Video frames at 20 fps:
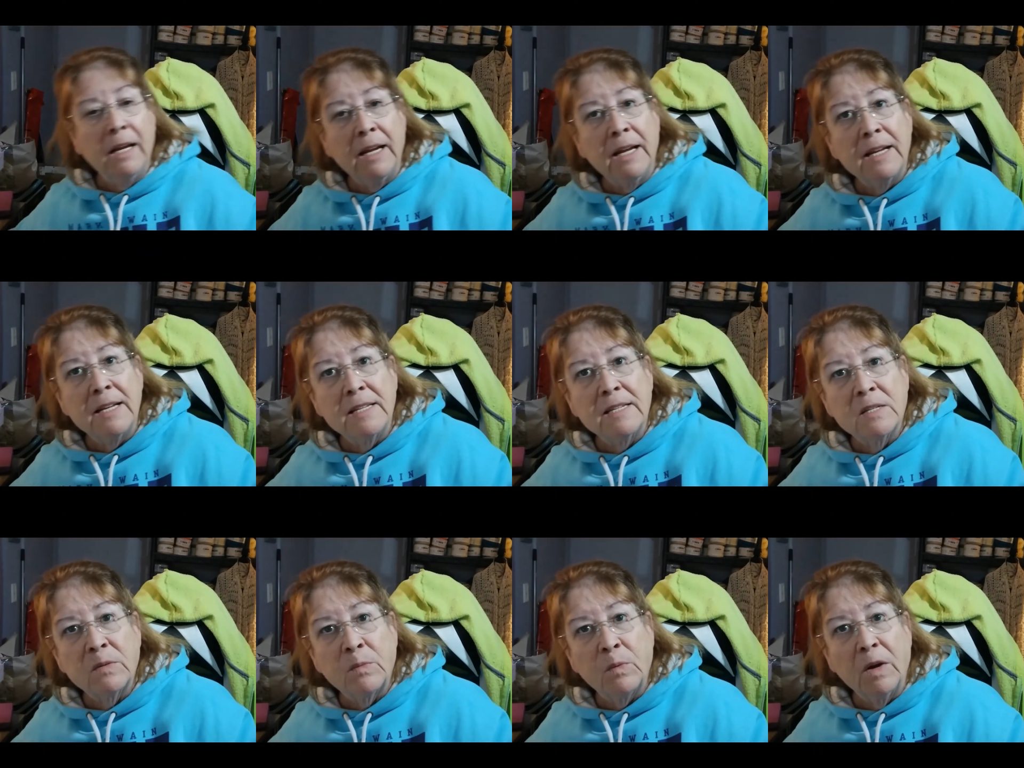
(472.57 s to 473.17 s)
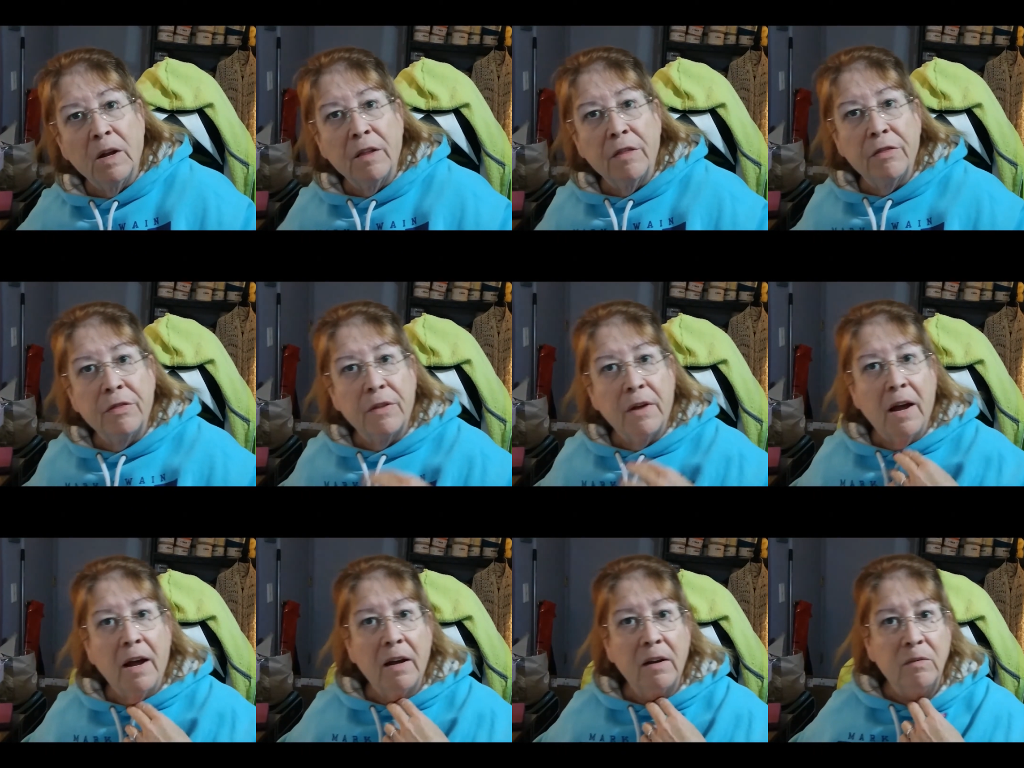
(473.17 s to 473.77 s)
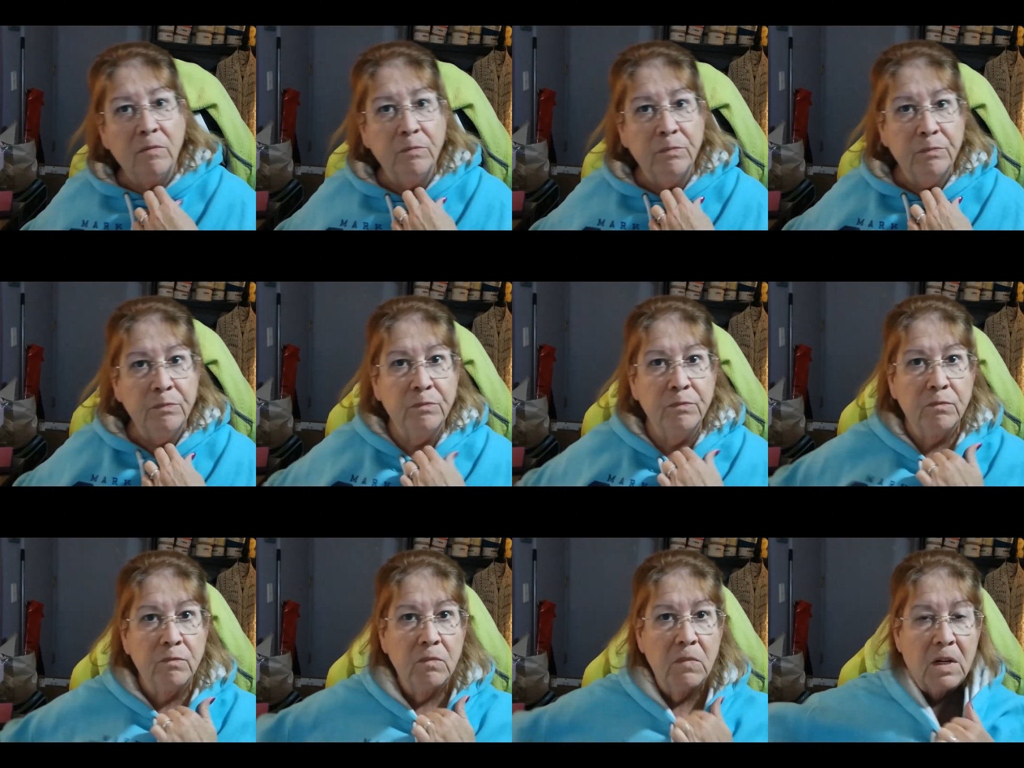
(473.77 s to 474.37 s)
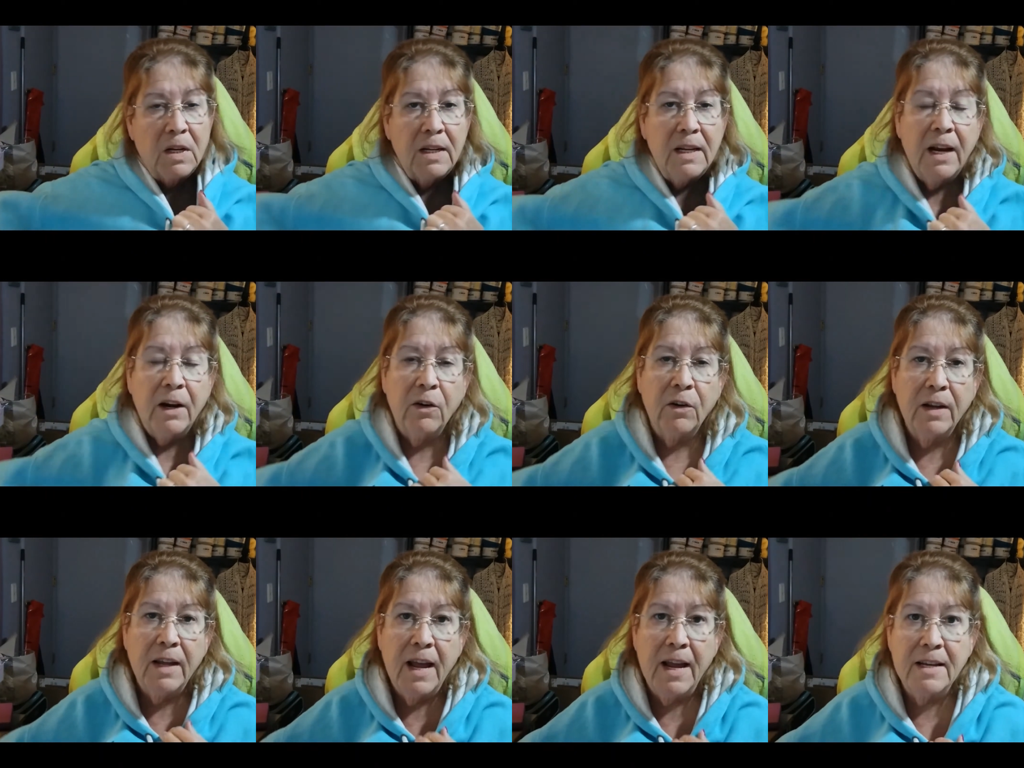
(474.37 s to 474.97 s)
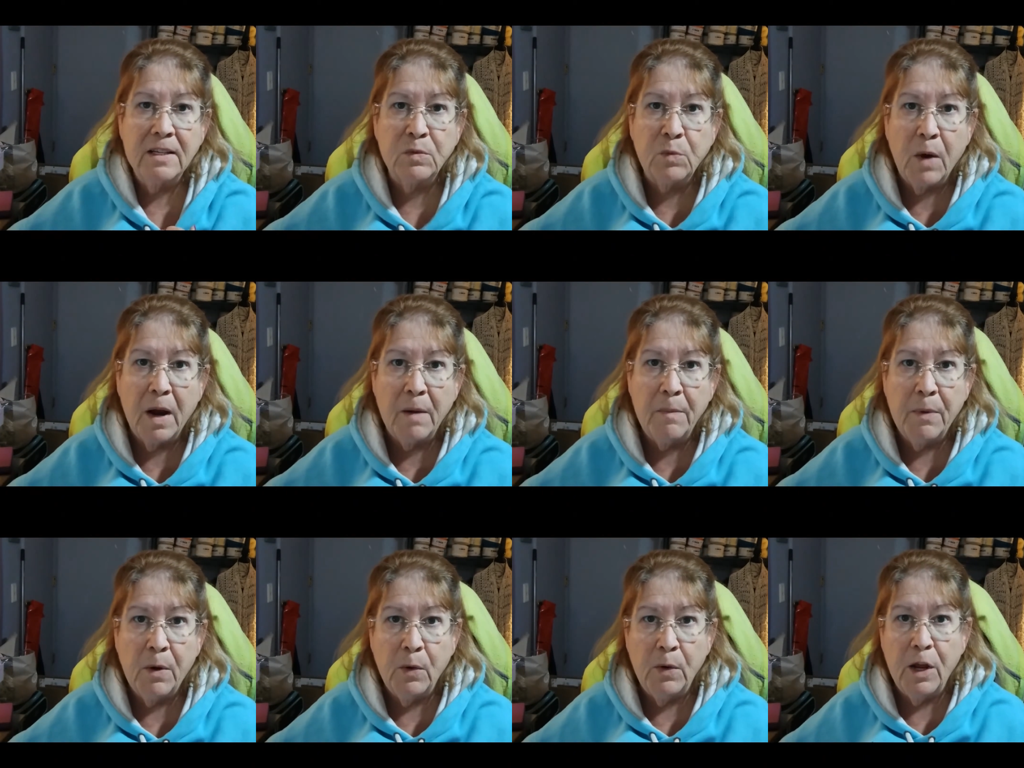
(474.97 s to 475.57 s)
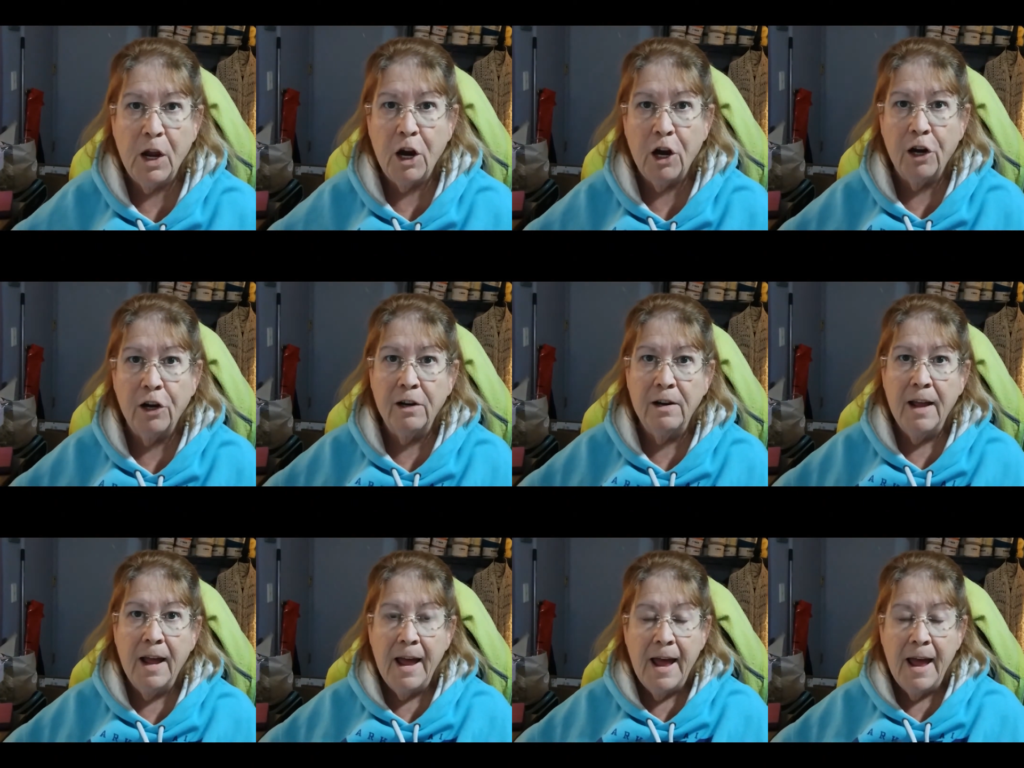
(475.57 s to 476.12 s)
it's with um, Caron Cakes Rainbow Yarn.